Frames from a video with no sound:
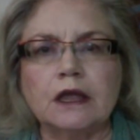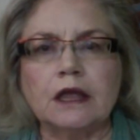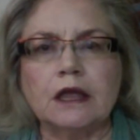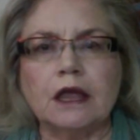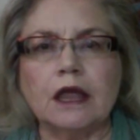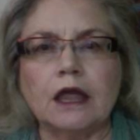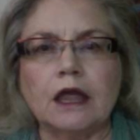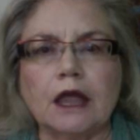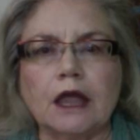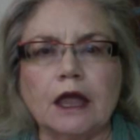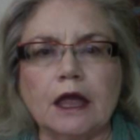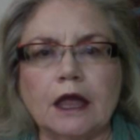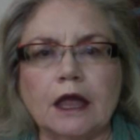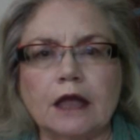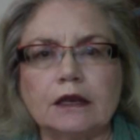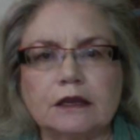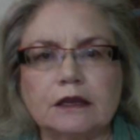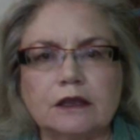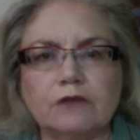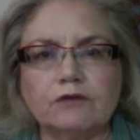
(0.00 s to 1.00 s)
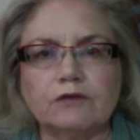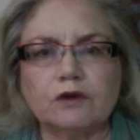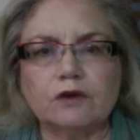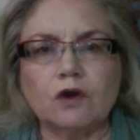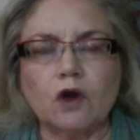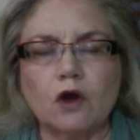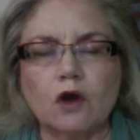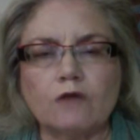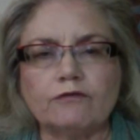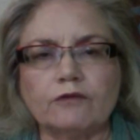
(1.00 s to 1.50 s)
and give an
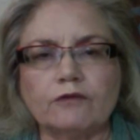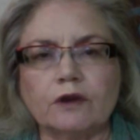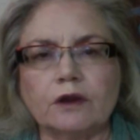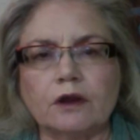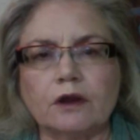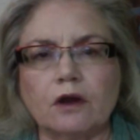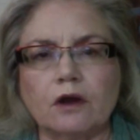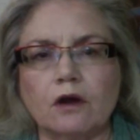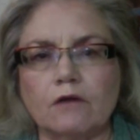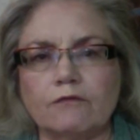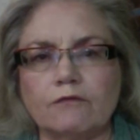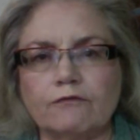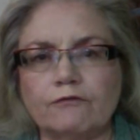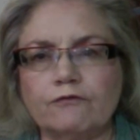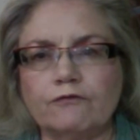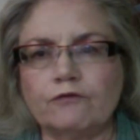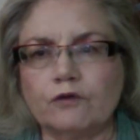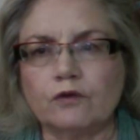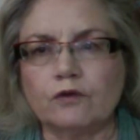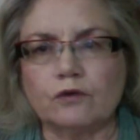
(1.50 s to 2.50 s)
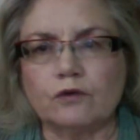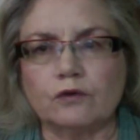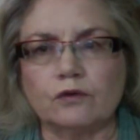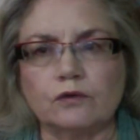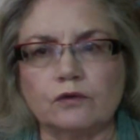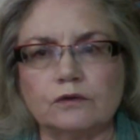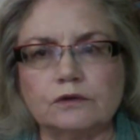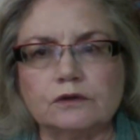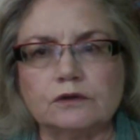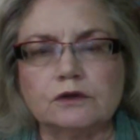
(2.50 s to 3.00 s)
offering of
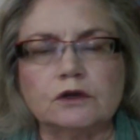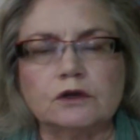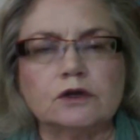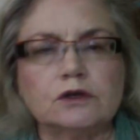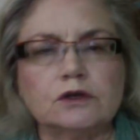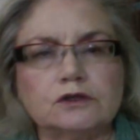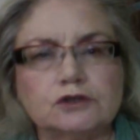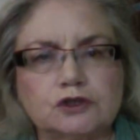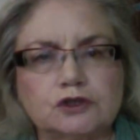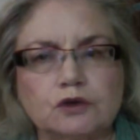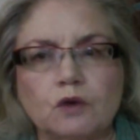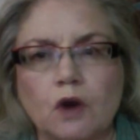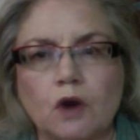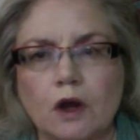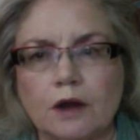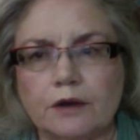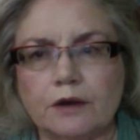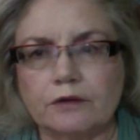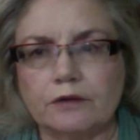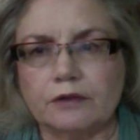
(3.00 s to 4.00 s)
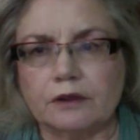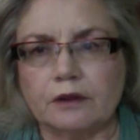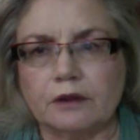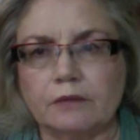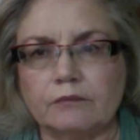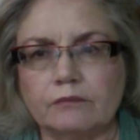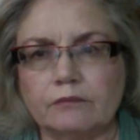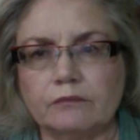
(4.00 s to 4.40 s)
food to honor them.